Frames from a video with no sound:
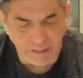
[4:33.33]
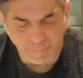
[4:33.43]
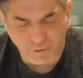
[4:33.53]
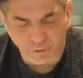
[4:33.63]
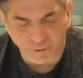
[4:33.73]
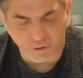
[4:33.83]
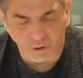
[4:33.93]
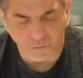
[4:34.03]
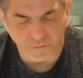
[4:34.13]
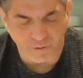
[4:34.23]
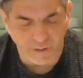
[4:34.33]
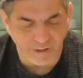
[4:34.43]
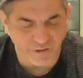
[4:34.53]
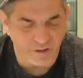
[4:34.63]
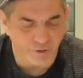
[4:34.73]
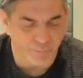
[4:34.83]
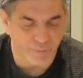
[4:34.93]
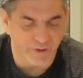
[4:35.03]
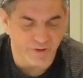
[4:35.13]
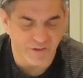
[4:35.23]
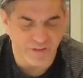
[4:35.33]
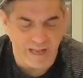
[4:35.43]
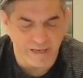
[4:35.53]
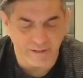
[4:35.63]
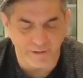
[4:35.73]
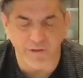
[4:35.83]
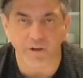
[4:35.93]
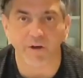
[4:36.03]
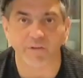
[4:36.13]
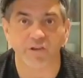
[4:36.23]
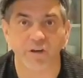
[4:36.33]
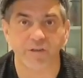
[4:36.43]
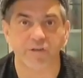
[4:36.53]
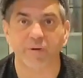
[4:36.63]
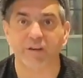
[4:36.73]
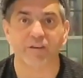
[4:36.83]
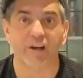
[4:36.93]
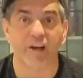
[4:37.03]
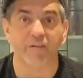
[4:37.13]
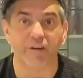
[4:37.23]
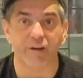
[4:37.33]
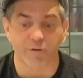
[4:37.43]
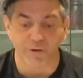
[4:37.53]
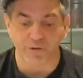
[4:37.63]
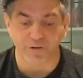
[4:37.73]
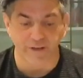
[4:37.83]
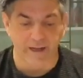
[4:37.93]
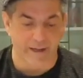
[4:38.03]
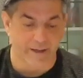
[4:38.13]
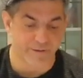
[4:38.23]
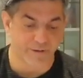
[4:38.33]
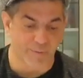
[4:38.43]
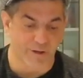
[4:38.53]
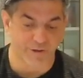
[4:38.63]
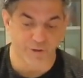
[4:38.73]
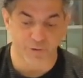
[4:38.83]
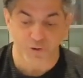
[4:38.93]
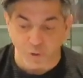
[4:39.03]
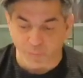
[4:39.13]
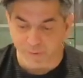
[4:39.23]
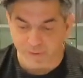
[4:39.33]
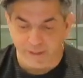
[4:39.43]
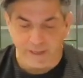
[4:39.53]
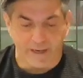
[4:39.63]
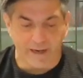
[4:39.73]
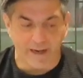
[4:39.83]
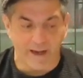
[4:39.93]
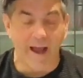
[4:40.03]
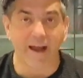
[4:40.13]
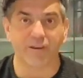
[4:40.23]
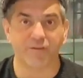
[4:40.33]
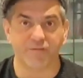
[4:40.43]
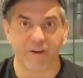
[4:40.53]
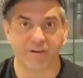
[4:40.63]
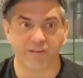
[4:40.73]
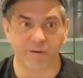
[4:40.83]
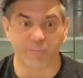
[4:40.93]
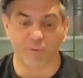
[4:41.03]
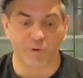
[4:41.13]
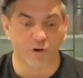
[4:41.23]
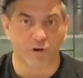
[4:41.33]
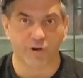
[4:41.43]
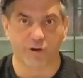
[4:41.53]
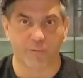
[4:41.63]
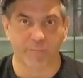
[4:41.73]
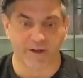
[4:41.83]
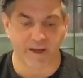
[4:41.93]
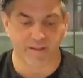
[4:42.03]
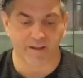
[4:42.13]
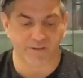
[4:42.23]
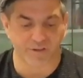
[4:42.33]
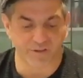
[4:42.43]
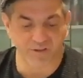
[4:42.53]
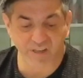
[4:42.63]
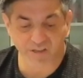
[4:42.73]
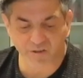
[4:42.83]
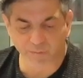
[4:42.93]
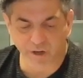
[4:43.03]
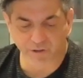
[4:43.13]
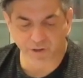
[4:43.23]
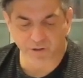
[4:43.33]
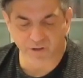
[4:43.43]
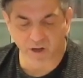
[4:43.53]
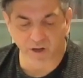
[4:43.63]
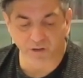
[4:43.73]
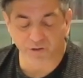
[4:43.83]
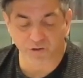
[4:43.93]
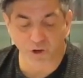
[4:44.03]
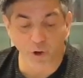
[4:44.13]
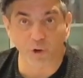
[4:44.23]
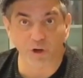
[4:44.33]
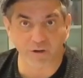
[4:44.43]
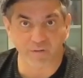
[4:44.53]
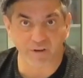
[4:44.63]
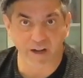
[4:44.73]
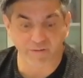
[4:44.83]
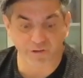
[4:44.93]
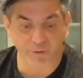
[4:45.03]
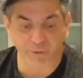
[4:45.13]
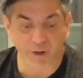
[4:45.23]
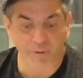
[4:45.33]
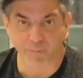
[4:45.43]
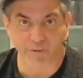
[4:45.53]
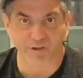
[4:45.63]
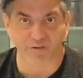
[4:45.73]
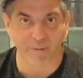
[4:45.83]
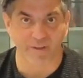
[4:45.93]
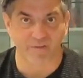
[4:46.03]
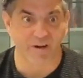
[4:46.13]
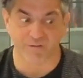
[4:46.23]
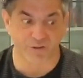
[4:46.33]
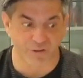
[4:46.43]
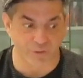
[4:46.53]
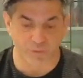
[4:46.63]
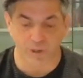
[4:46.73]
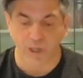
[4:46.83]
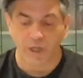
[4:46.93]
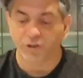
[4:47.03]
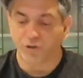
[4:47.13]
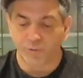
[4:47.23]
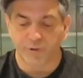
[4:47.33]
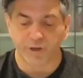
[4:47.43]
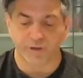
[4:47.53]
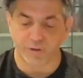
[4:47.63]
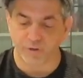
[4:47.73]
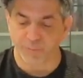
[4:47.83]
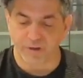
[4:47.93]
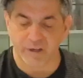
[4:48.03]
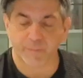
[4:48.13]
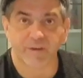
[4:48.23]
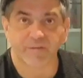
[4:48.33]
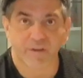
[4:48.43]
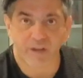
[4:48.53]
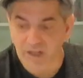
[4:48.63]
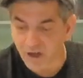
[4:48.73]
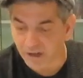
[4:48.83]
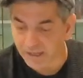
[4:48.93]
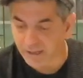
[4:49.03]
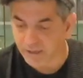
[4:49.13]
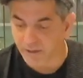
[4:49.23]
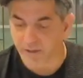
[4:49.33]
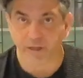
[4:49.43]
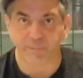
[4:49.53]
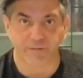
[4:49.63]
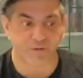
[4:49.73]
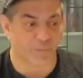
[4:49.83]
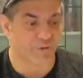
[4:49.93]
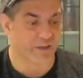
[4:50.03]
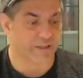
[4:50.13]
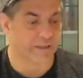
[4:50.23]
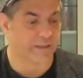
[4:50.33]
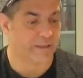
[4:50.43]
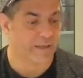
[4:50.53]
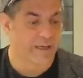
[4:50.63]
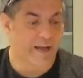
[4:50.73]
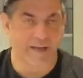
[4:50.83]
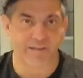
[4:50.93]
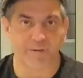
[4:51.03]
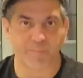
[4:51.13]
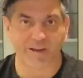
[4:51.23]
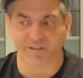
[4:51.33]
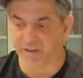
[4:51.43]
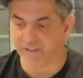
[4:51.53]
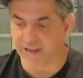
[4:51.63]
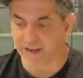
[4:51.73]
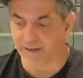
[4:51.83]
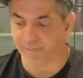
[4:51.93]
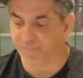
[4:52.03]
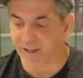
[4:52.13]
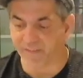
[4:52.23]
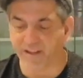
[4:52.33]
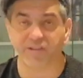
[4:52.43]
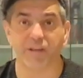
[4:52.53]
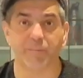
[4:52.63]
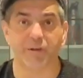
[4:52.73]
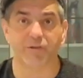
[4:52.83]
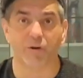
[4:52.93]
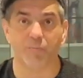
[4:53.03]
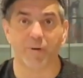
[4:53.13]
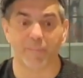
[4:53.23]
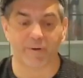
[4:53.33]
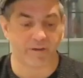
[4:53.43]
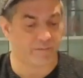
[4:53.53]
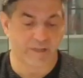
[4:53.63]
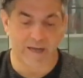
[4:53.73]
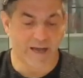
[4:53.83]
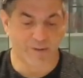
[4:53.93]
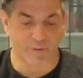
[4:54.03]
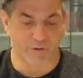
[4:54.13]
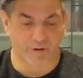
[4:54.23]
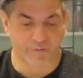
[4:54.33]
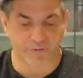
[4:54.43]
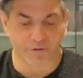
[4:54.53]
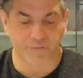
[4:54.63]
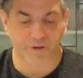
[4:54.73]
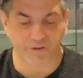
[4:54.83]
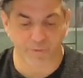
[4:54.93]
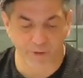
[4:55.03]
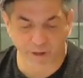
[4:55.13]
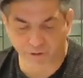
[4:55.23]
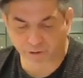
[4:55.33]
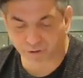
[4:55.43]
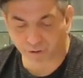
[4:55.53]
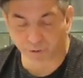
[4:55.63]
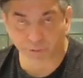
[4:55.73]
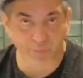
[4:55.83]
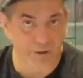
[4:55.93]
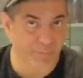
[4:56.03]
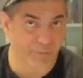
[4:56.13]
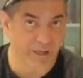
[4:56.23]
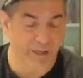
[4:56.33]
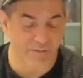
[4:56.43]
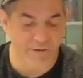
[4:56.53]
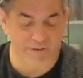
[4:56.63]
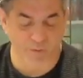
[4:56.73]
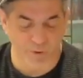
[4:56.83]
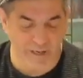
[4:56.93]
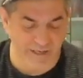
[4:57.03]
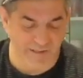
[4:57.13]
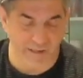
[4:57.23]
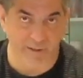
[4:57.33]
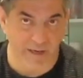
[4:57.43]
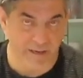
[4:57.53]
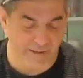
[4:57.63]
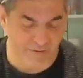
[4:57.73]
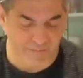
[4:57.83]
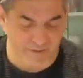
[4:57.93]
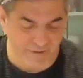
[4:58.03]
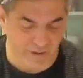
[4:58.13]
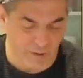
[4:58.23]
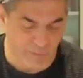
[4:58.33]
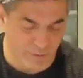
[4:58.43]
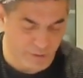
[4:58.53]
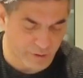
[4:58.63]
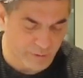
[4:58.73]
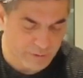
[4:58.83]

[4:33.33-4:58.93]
Too soft to actually sort of put it in a salad, so I've decided to make a lovely roast tomato soup. And it's very simple. We're not going to complicate things because these tomatoes are so good in flavour, so we don't want to mess around with that flavour at all. So all we're going to do is put a little bit of garlic, a little bit of chopped onion and some basil in the end. And that's it, a bit of salt and pepper, and we're off. So the first thing we're going to do, we're going to preheat your oven at 180, okay? That's the first thing you want to do.